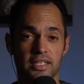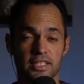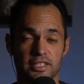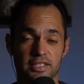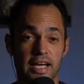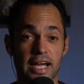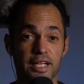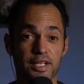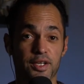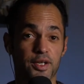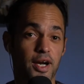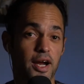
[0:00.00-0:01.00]

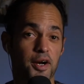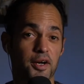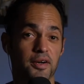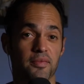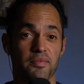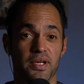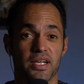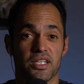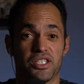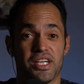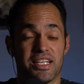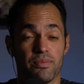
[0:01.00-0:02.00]
styling her hair because
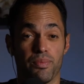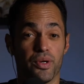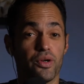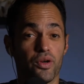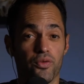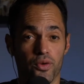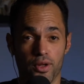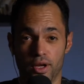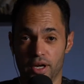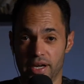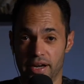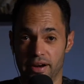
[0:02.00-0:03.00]
she has beautiful
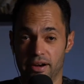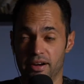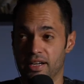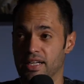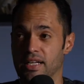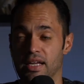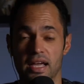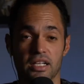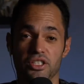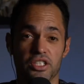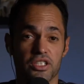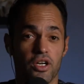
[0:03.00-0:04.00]
long hair, and
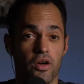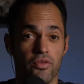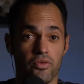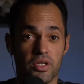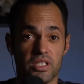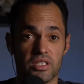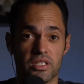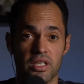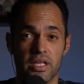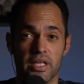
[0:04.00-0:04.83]
she's always